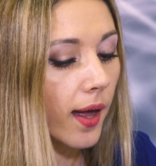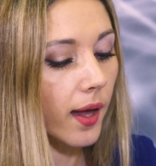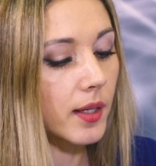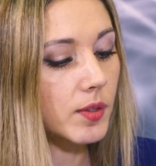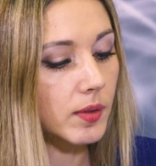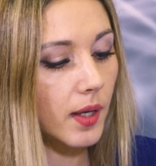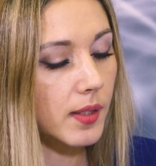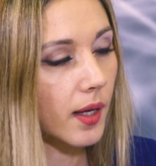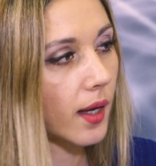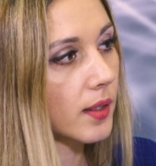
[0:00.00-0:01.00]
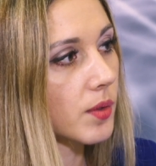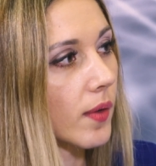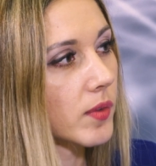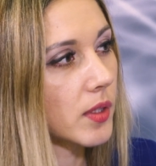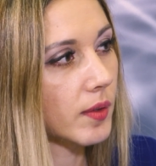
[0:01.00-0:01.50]
and on the other hand, you
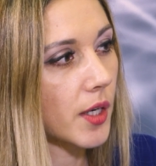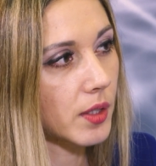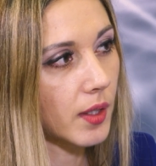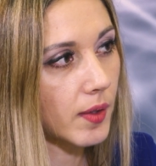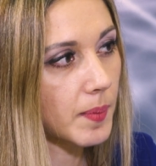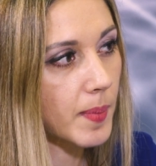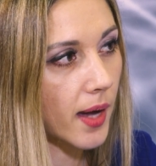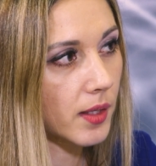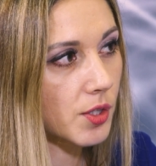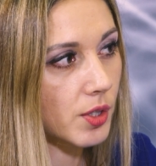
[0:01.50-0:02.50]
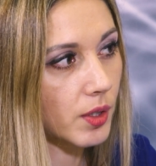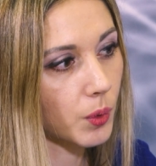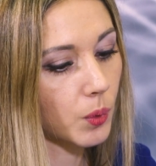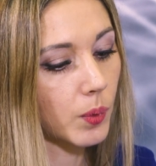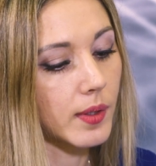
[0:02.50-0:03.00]
have discretionary manager
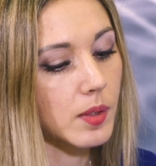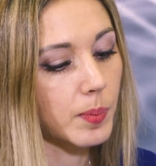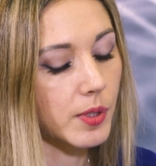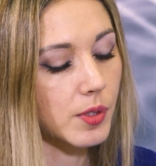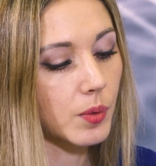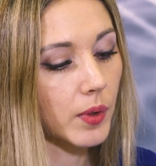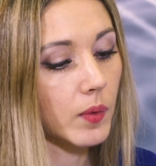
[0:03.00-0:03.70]
who is pursuing